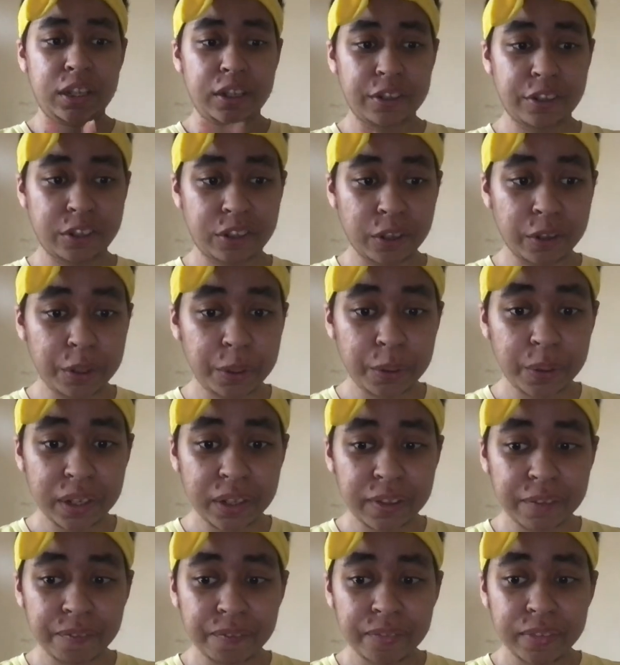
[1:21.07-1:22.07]
So
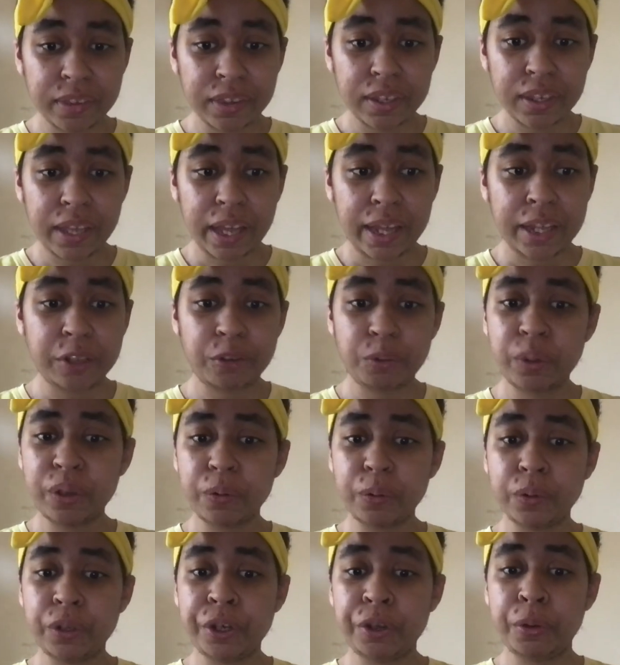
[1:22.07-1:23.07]
as we
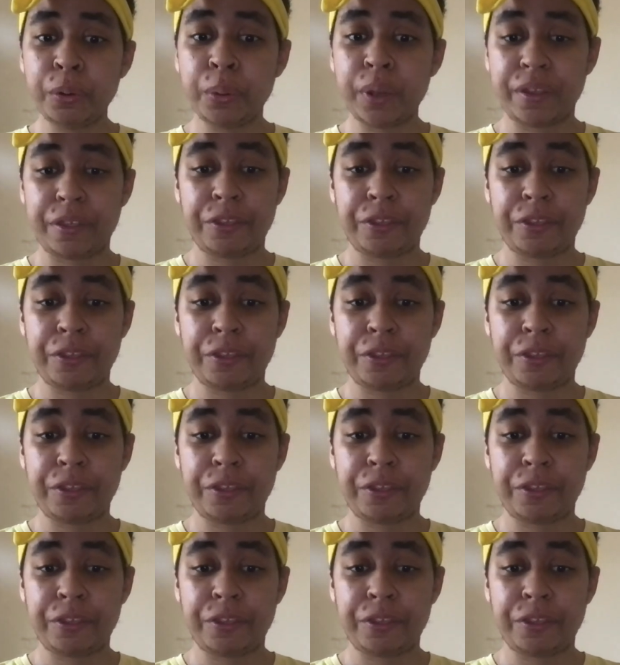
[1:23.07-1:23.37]
all knew,